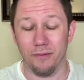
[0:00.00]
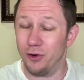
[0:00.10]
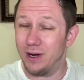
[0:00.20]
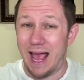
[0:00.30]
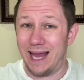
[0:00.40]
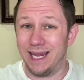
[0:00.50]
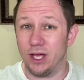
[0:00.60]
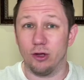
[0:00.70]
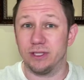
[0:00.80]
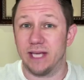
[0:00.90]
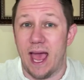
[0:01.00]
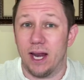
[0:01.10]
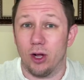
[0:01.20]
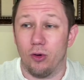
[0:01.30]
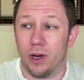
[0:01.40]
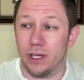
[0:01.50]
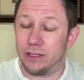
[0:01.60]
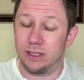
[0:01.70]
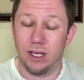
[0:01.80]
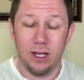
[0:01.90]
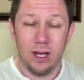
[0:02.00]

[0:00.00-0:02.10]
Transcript: if you're in any of those categories,